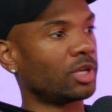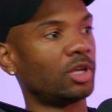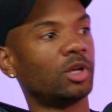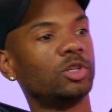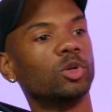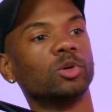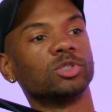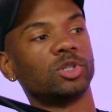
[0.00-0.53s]
You're
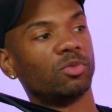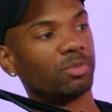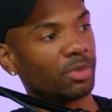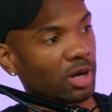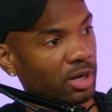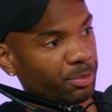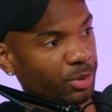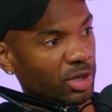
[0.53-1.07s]
doing some
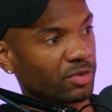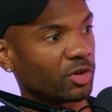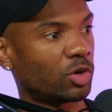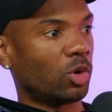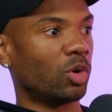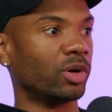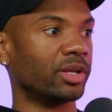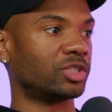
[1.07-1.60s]

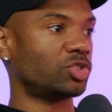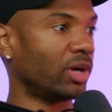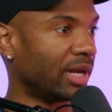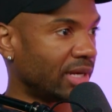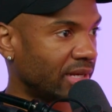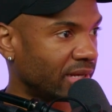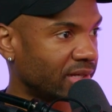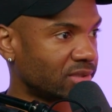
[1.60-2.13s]
pre-recorded
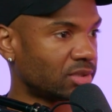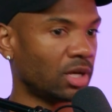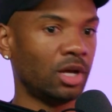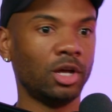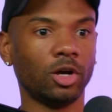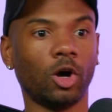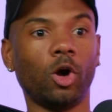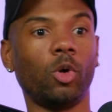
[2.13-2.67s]
trainings.
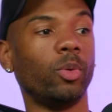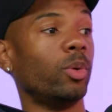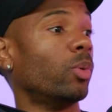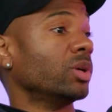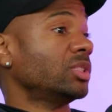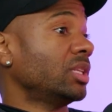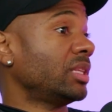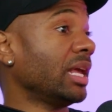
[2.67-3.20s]
Oh, we
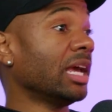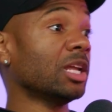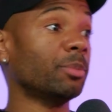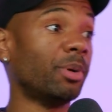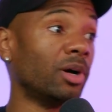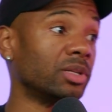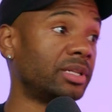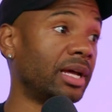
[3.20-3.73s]
wasn't thinking
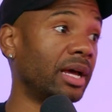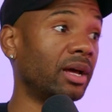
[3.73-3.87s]
about that.